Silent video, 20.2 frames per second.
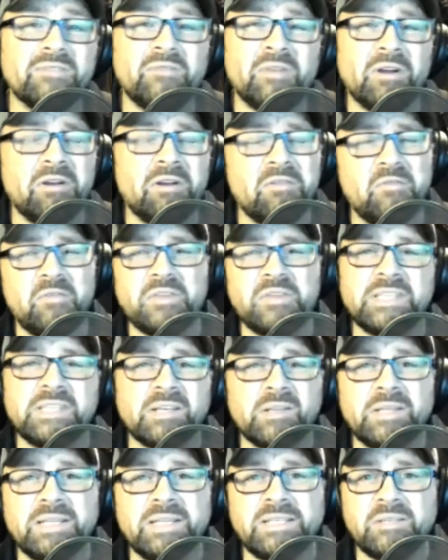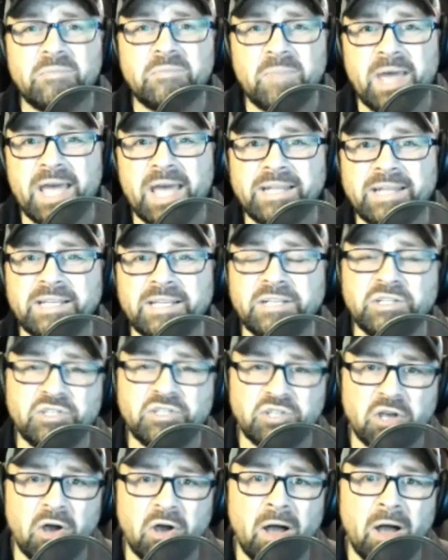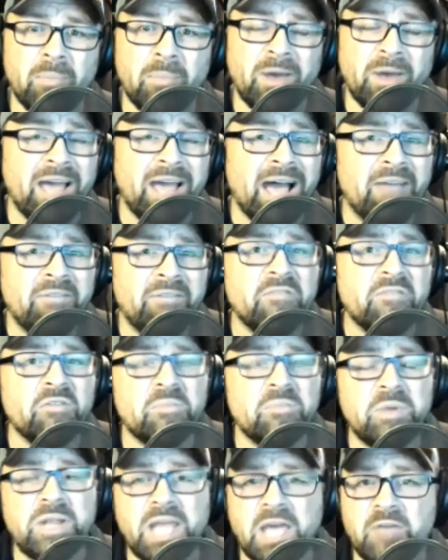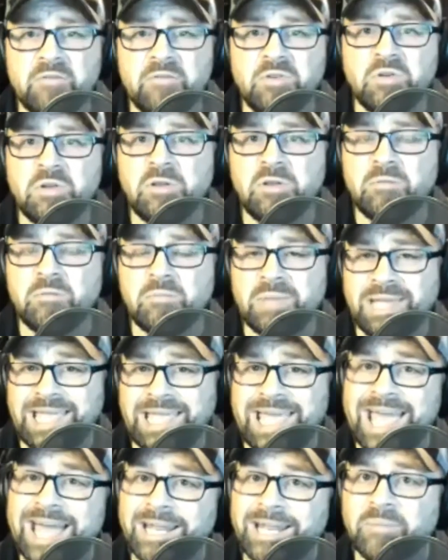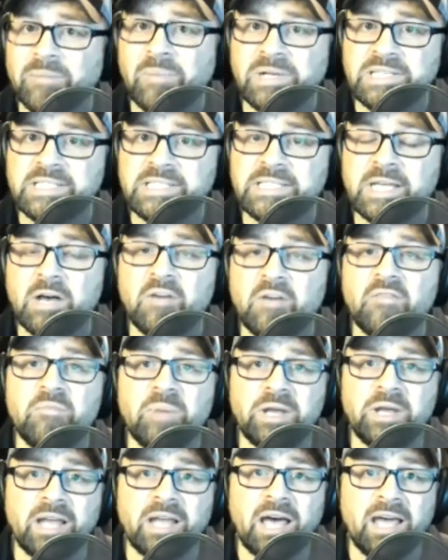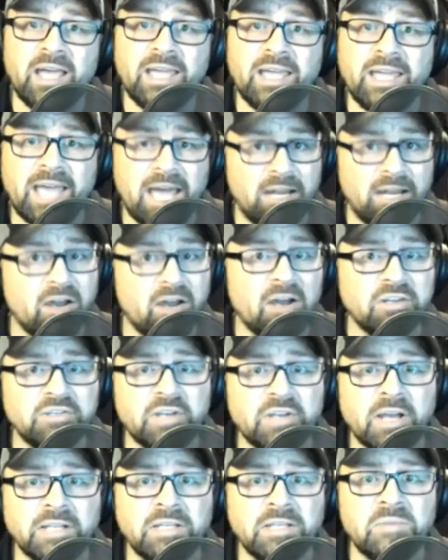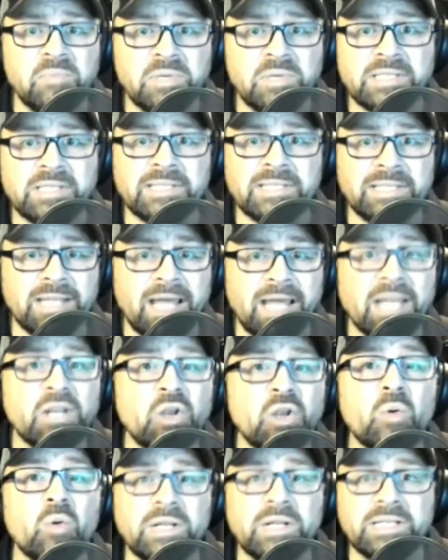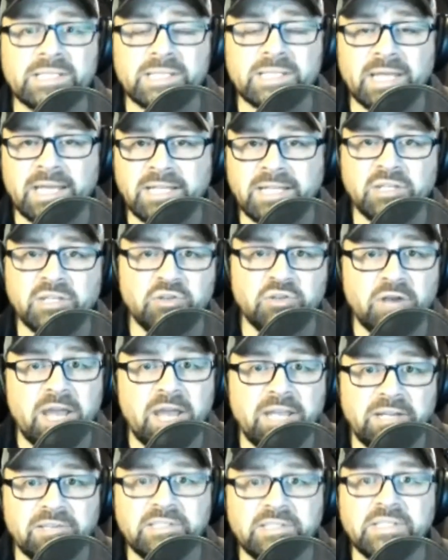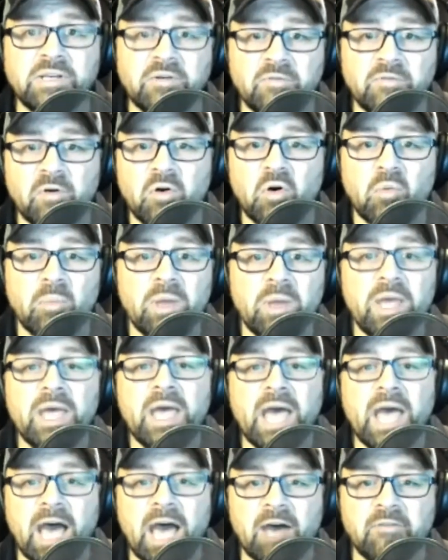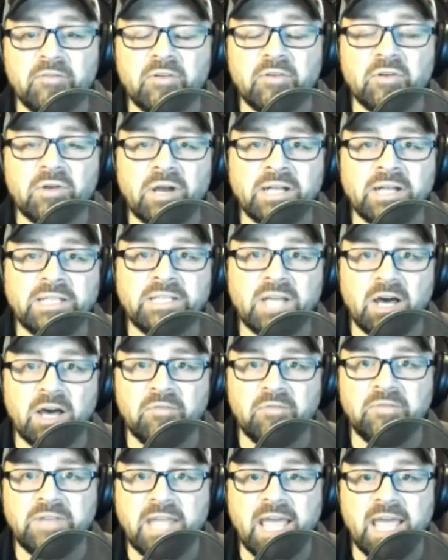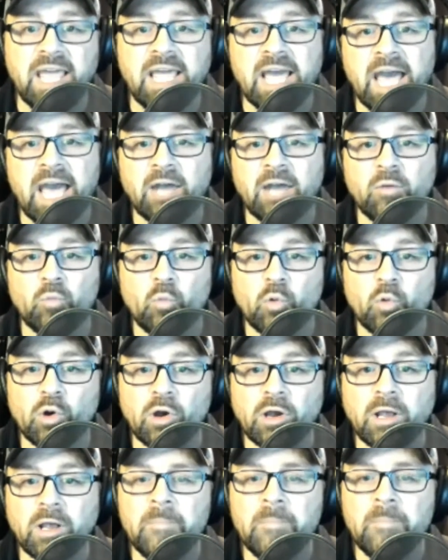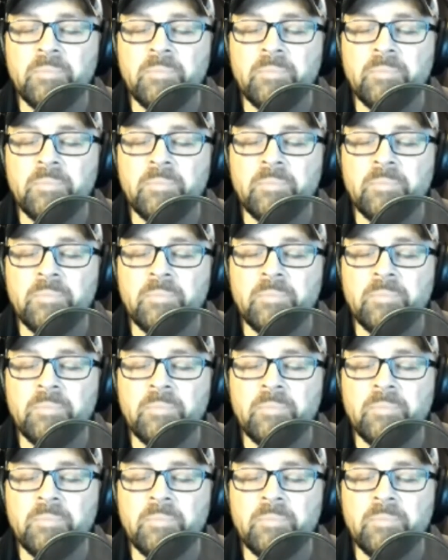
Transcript: a very physically demanding job. I've never been a heavy-duty mechanic myself, but I had a contracting business, and I know what it's like to drag yourself home after a tough day at work.